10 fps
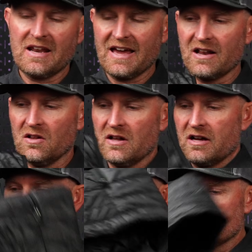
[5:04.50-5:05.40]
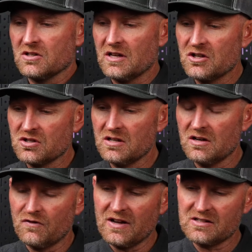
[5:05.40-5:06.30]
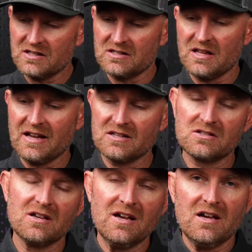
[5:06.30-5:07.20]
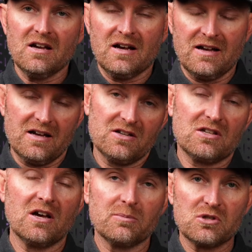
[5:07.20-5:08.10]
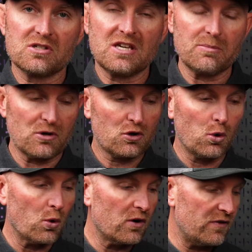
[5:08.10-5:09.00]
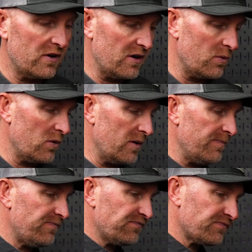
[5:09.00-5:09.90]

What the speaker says: and add a lot of insulation, and a vest is nice to help just keep your core very warm.